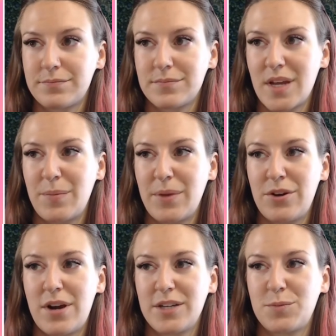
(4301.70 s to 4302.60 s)
I made
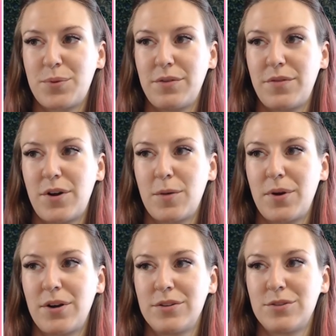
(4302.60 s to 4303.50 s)
her eyes pretty far
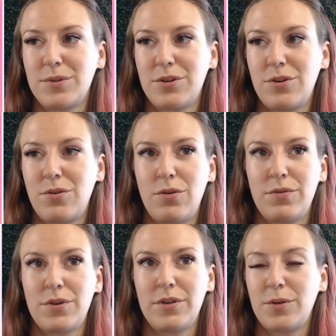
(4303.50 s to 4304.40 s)
apart, so I'm going to go
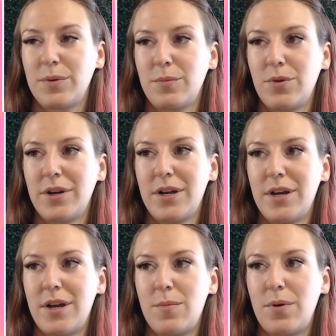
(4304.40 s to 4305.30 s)
over a little bit more,
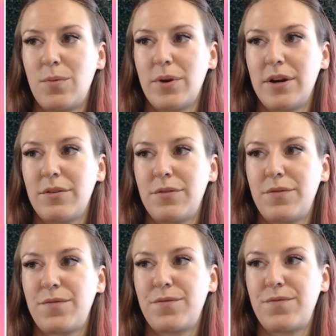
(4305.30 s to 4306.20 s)
but we're going to
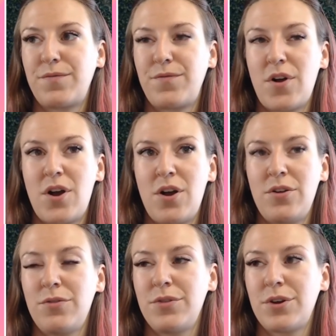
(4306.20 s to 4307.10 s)

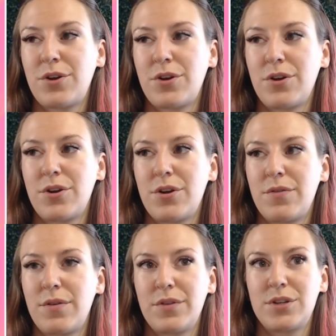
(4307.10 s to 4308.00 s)
follow the curve
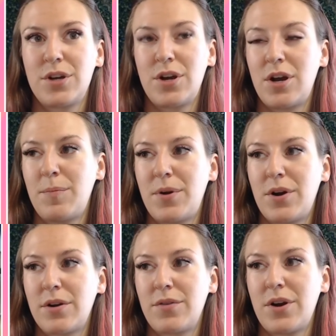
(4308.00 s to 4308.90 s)
of the top
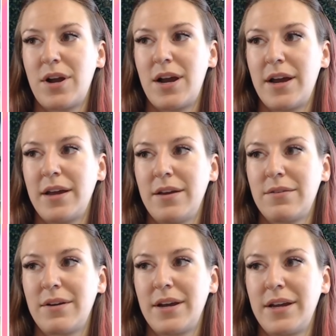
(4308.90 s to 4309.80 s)
part of her eye,
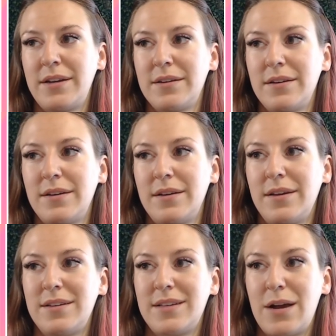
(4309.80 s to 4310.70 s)
right?
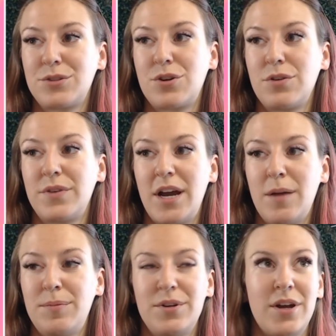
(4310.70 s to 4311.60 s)
How it's curved
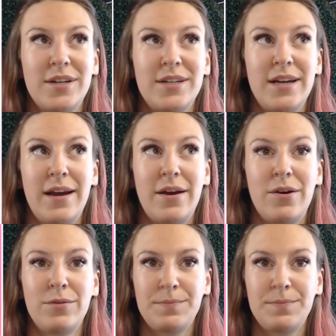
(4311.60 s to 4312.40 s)
up, not down.